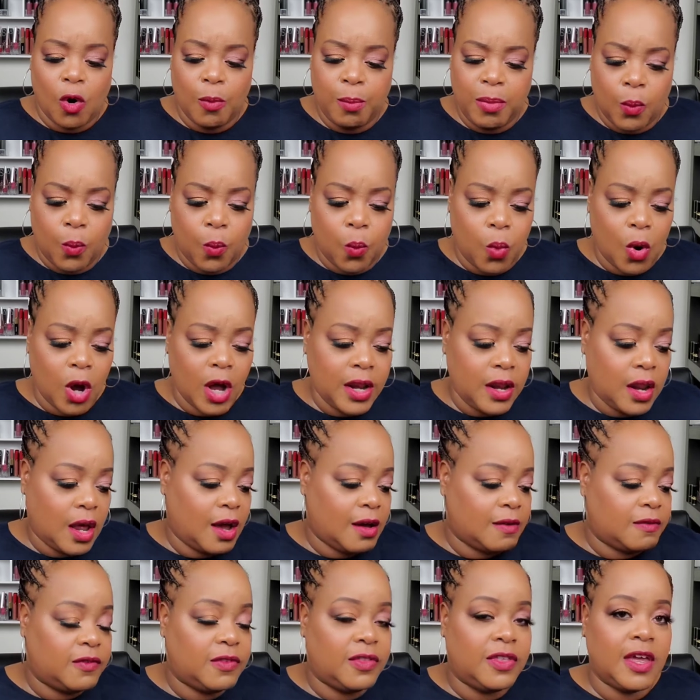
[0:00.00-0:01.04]
but one
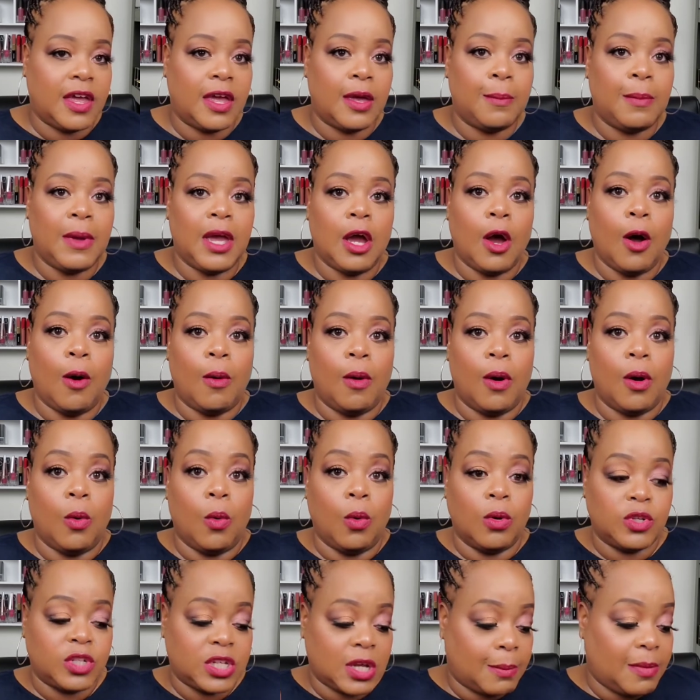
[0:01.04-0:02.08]
of them.
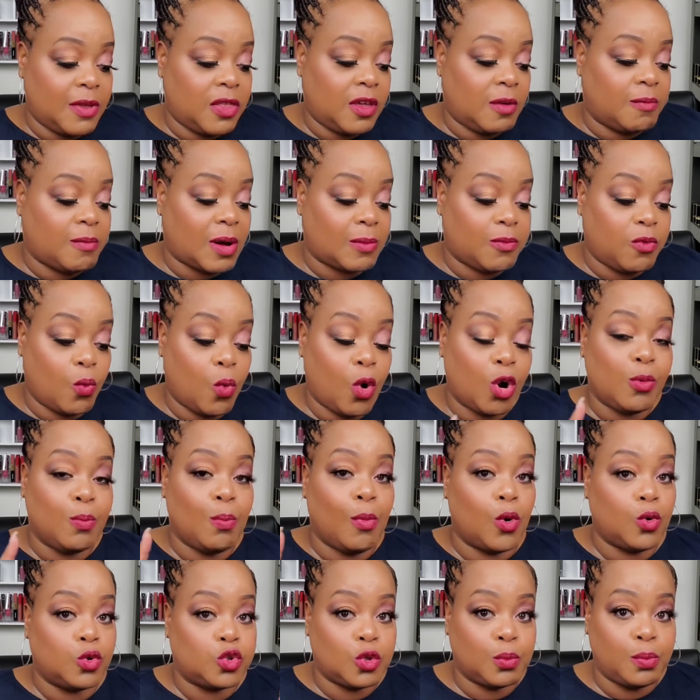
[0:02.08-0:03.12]
Some of them I've worn
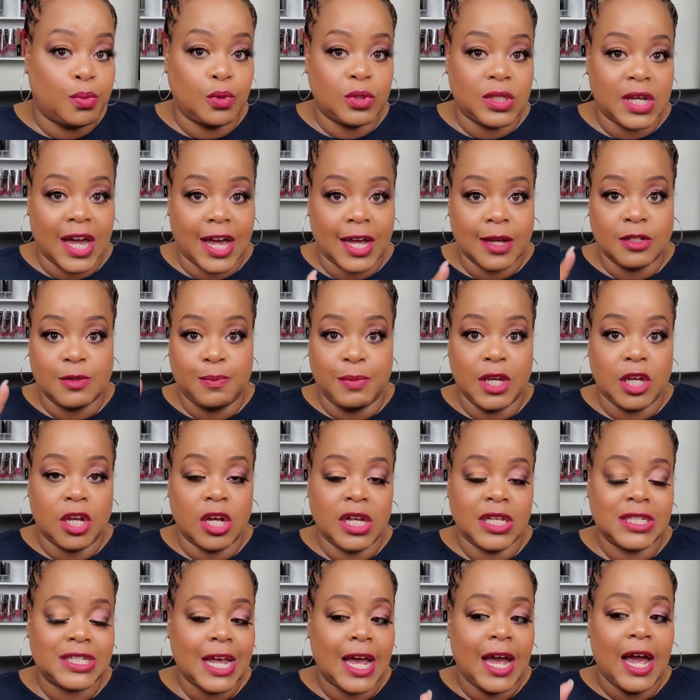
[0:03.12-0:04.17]
multiple times
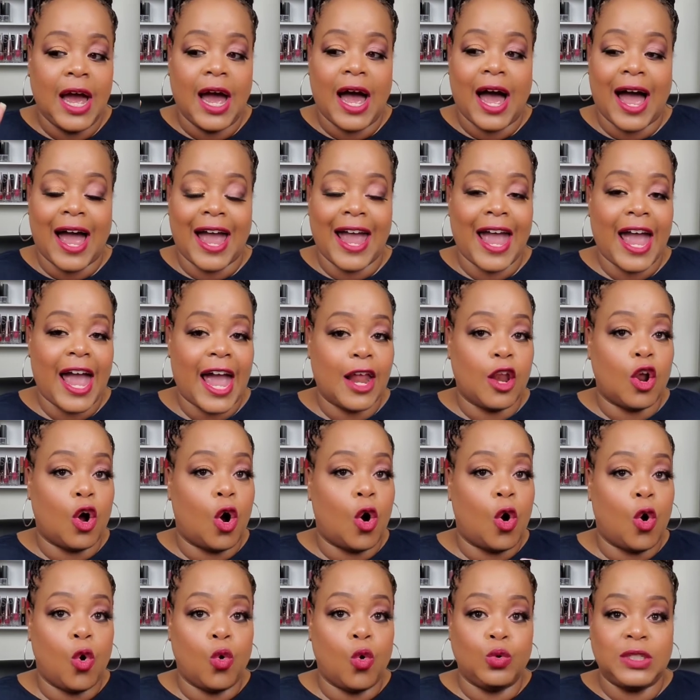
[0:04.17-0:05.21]
because I had
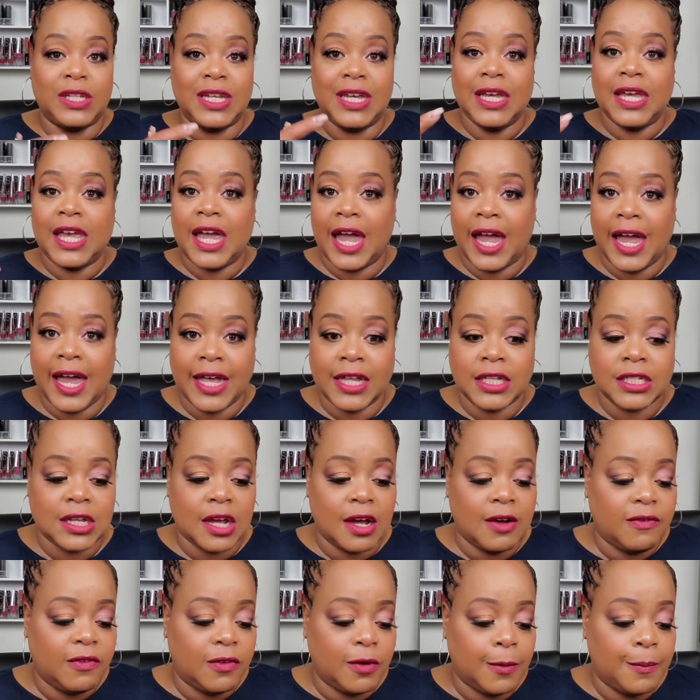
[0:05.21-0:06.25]
whole decants
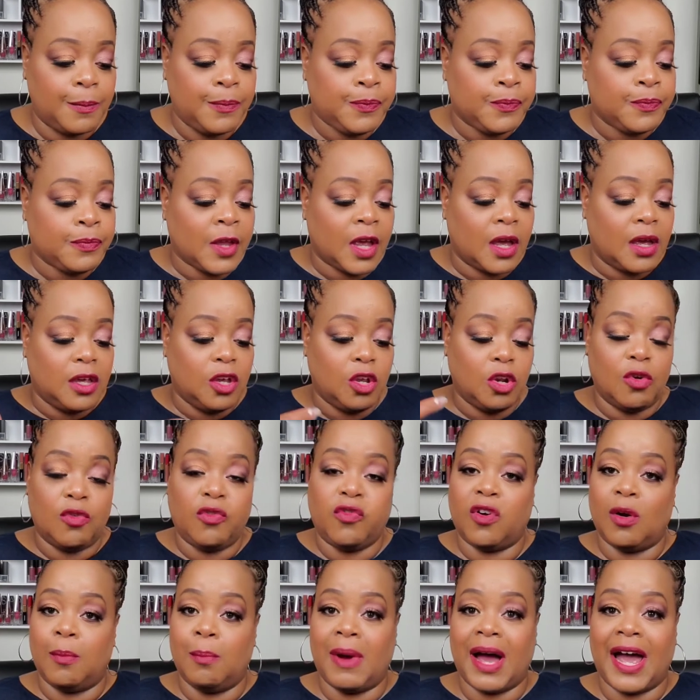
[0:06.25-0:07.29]
of them, you know,
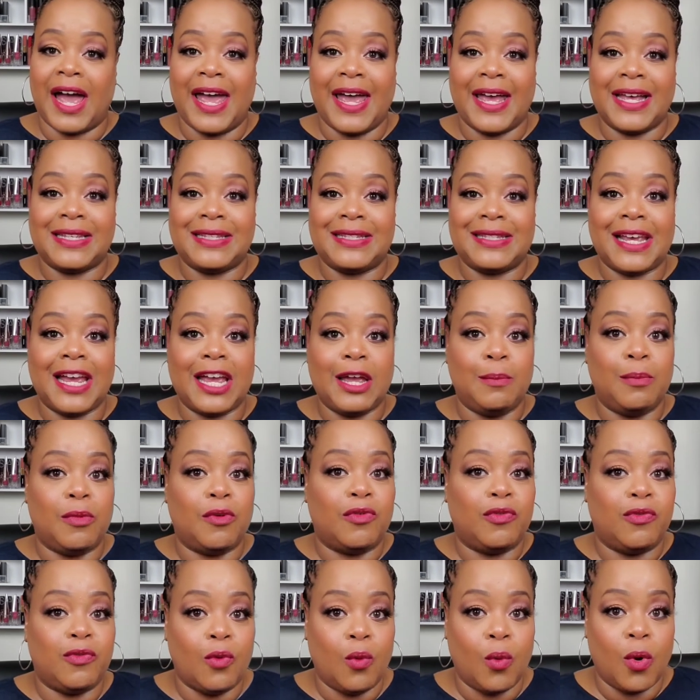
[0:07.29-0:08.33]
from my essay
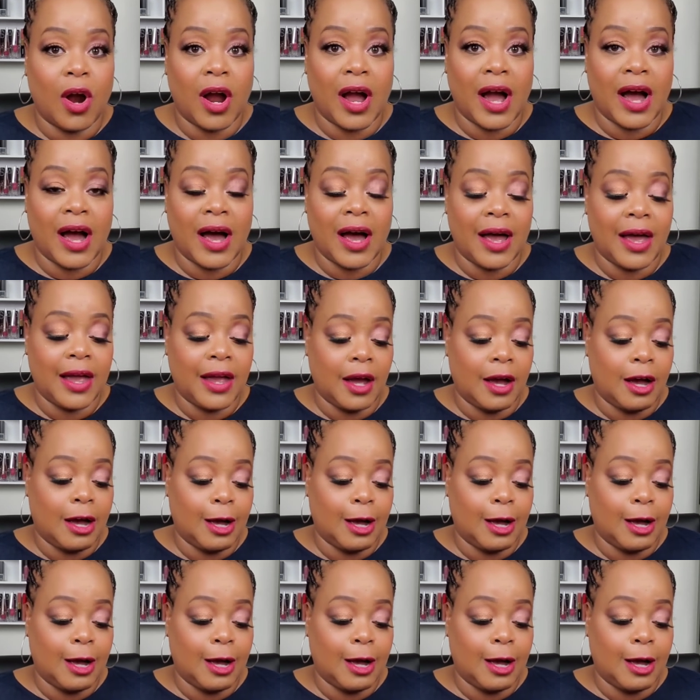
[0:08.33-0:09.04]
before I